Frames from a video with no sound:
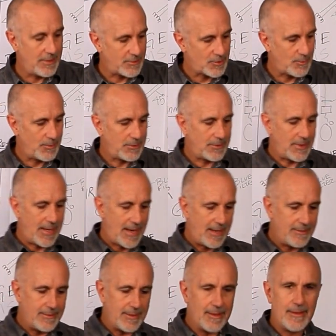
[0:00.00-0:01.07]
instrument that
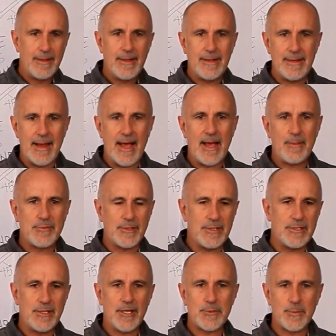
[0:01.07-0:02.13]
had the knobs and
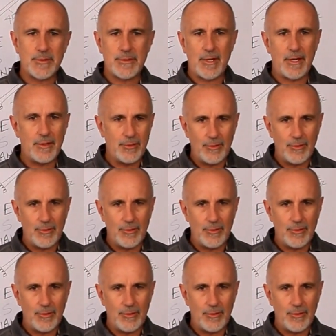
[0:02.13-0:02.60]
adjustments on it.